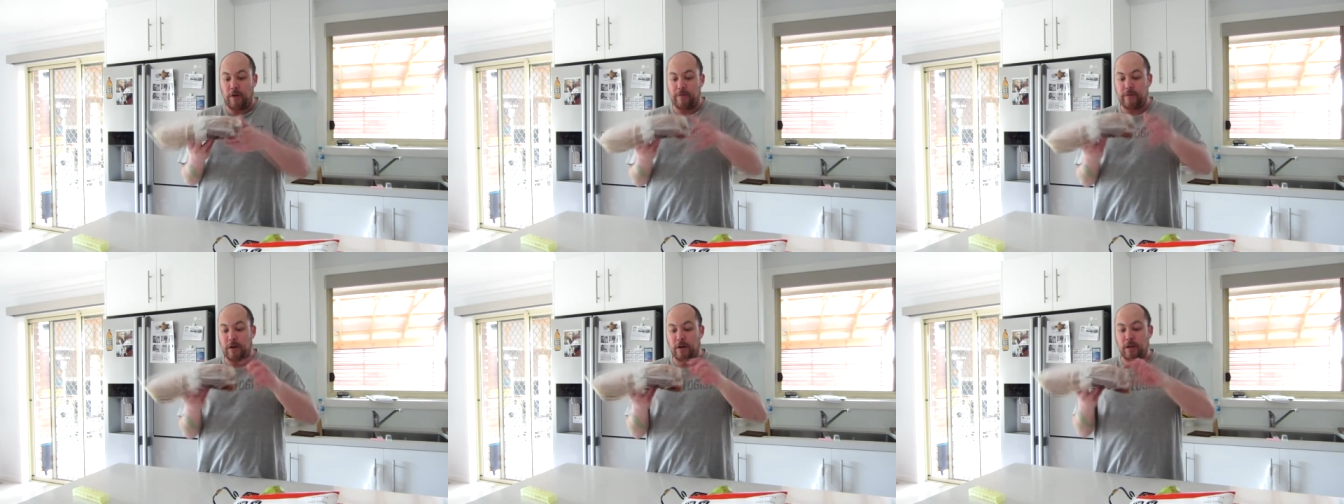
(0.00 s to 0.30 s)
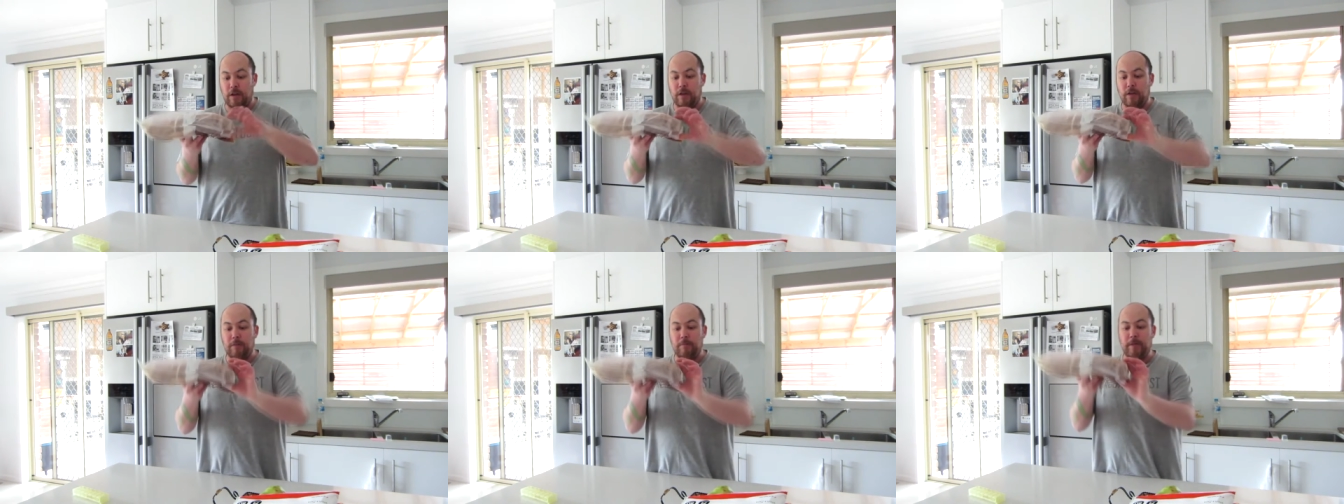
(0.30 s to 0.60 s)
I've got a
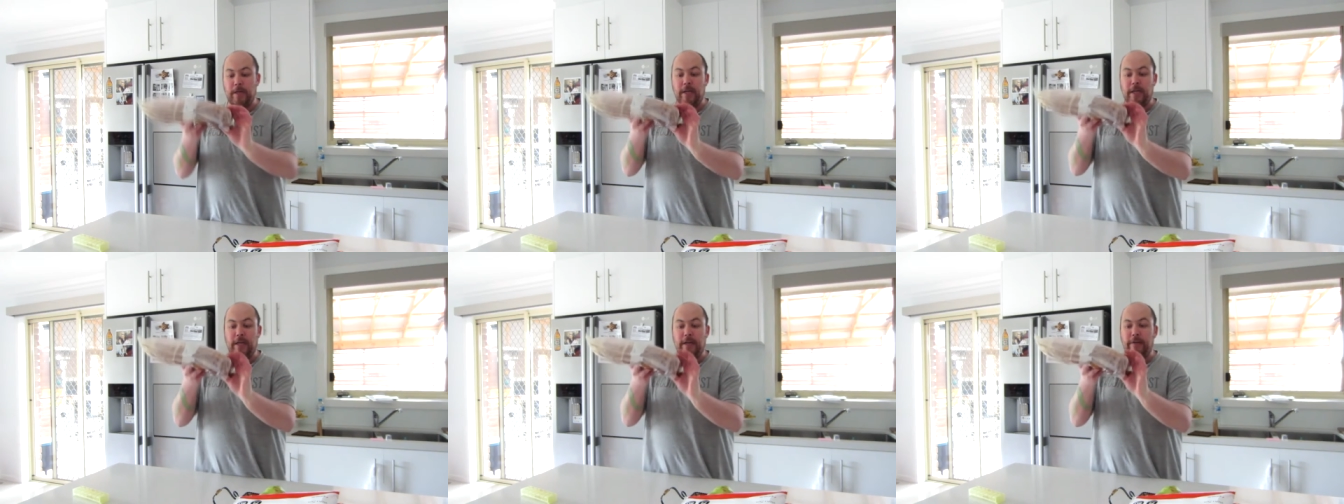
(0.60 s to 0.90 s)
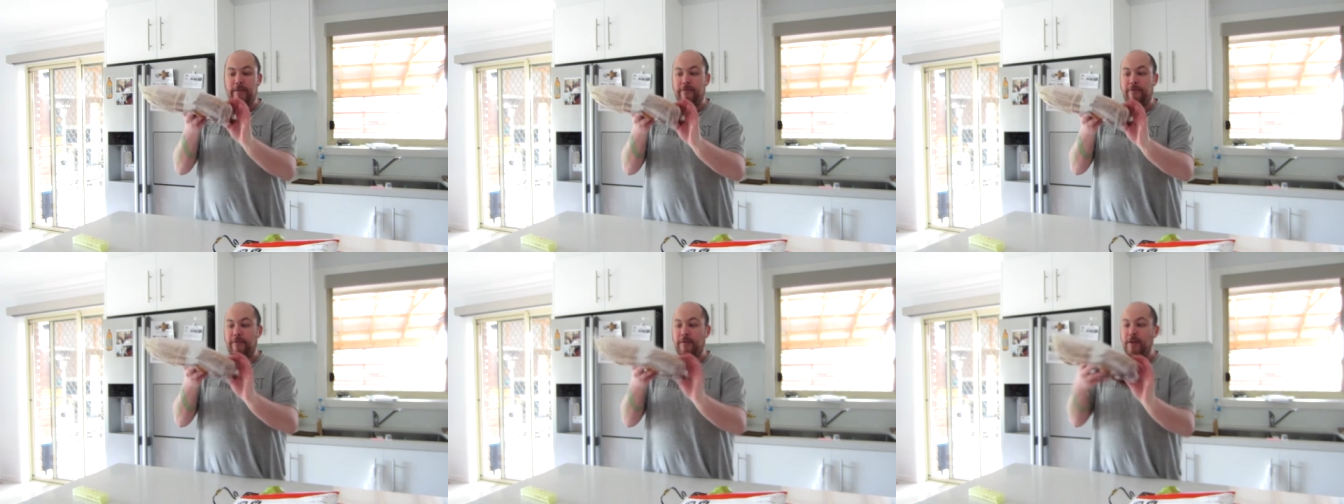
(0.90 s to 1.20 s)
little bit of
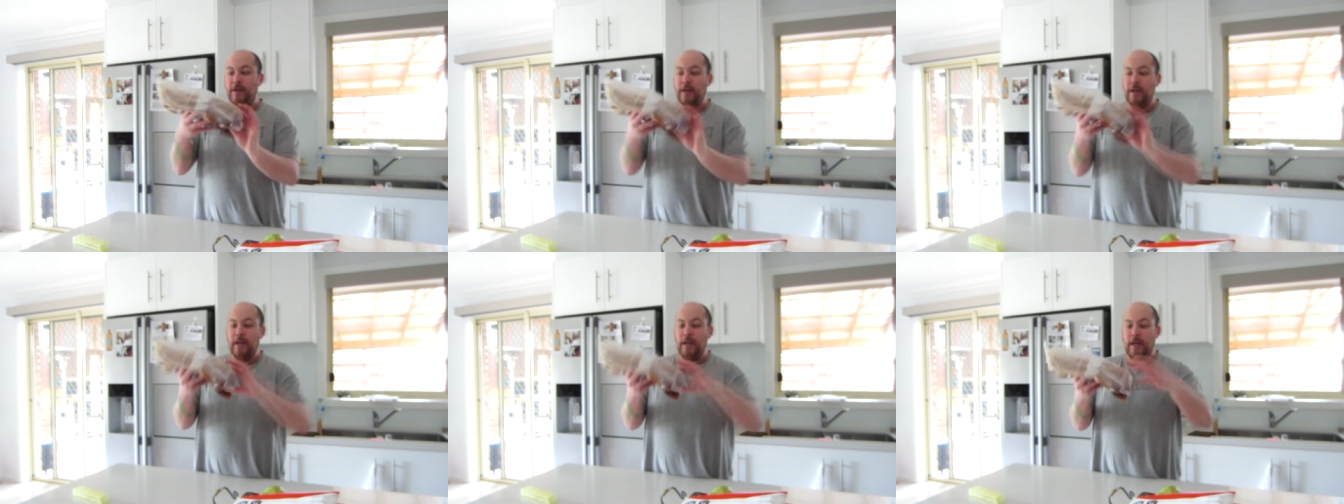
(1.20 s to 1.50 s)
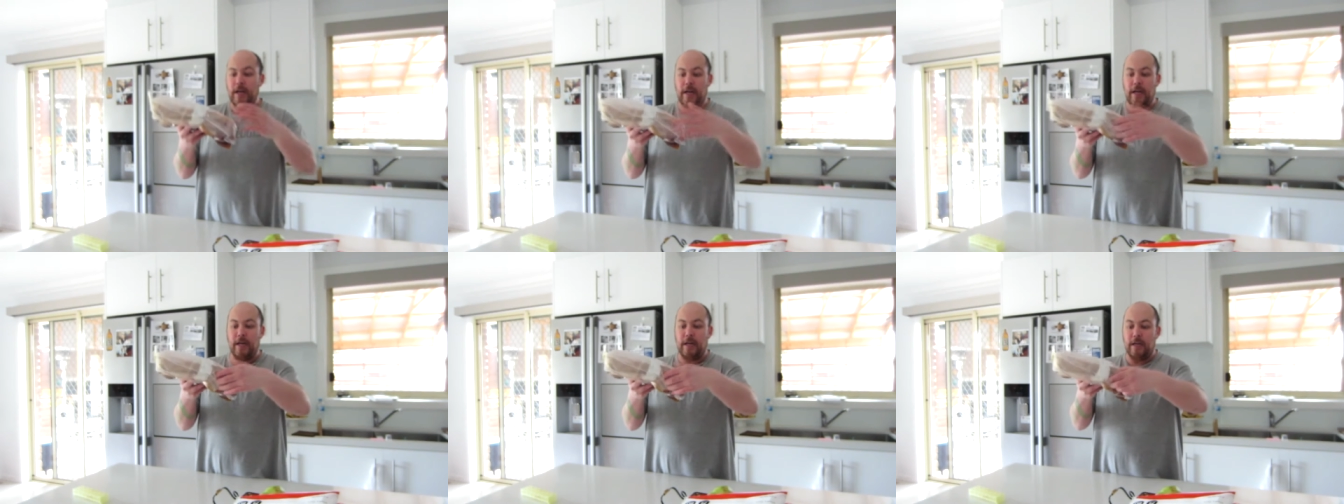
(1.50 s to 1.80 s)
give
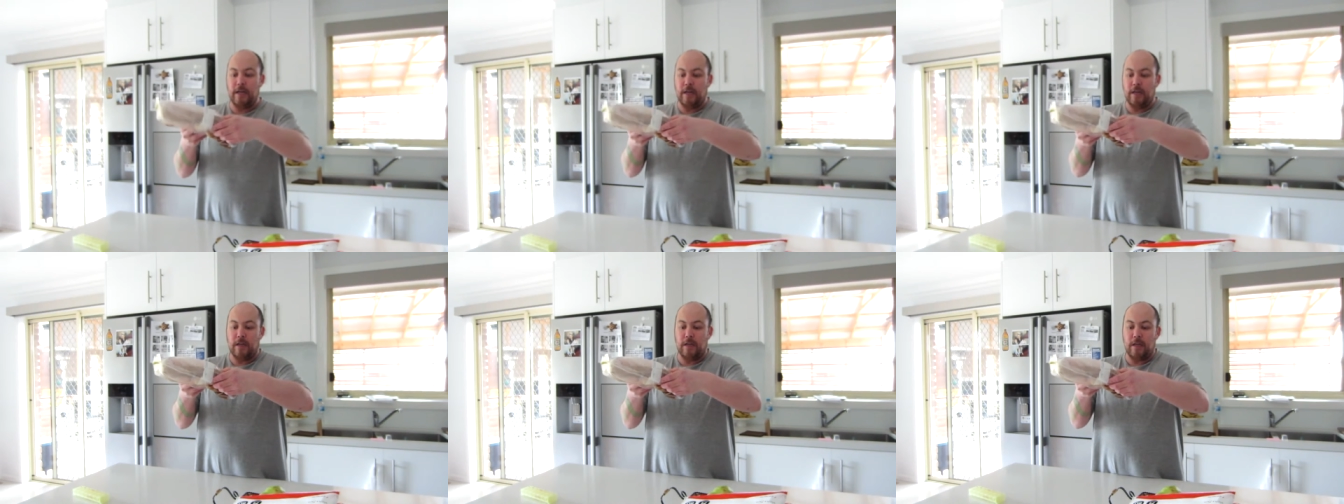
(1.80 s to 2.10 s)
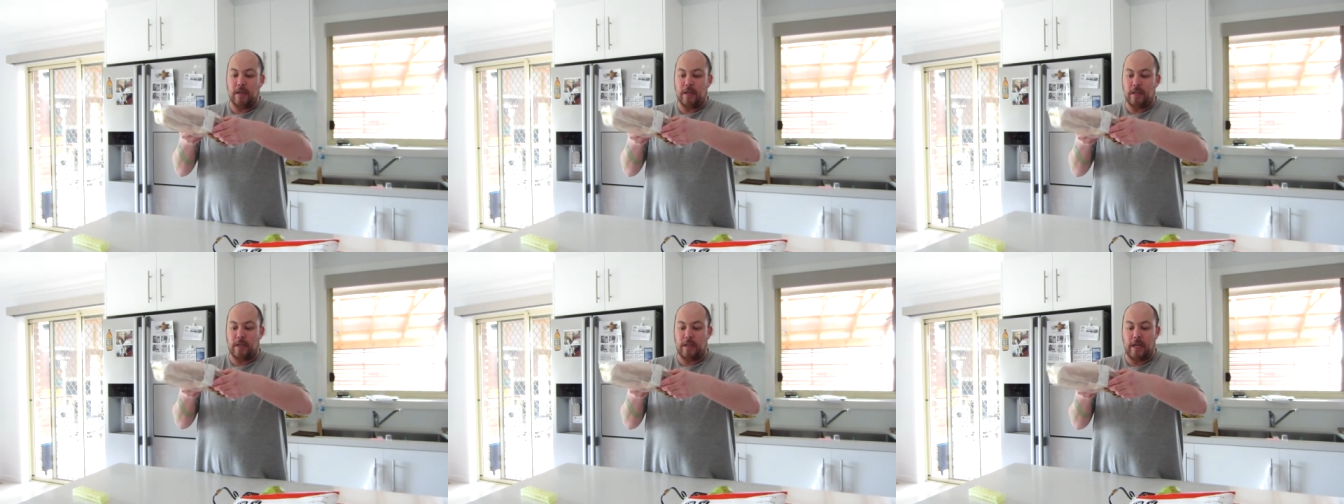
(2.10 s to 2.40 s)
in
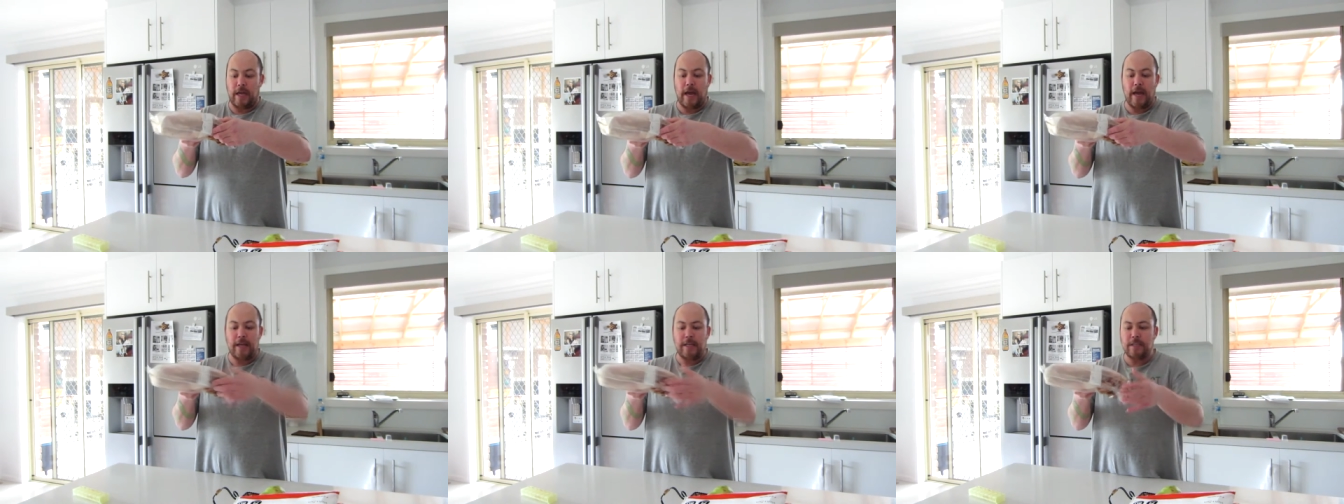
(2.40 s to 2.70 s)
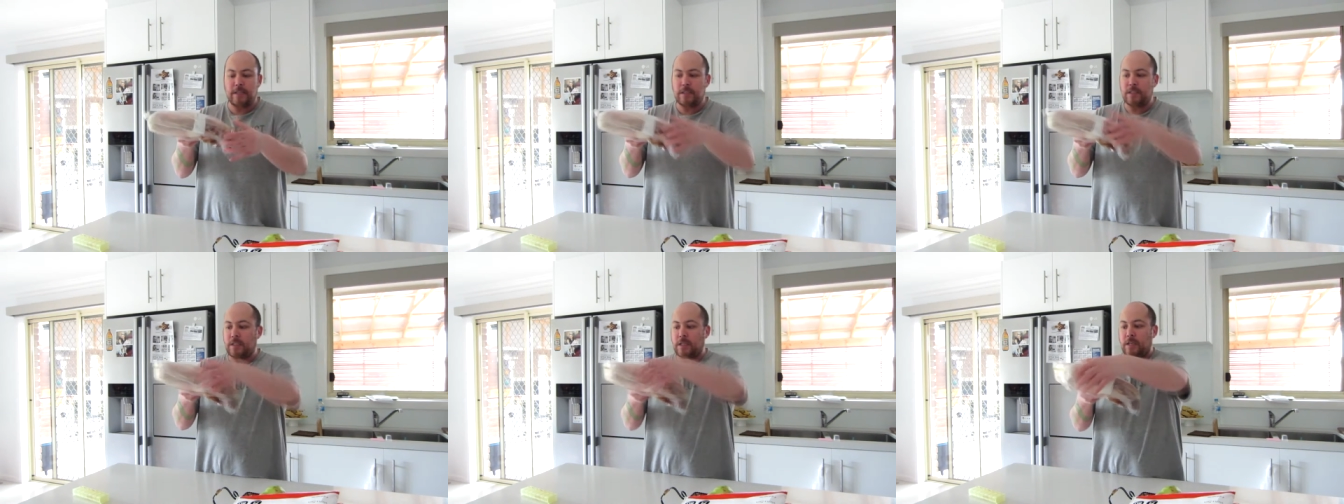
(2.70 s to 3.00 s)
the
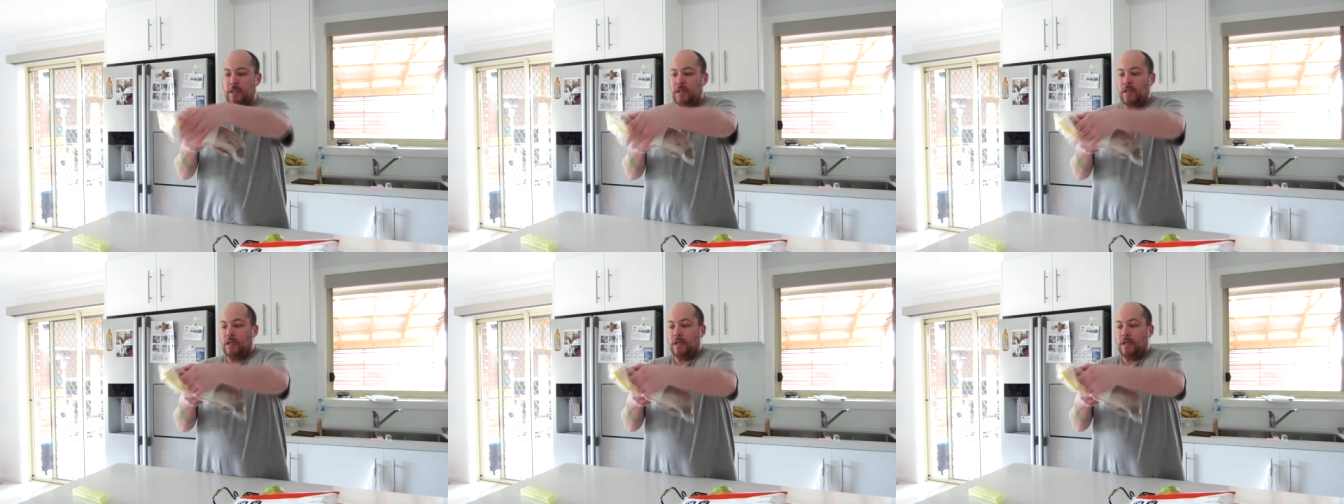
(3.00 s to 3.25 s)
ends,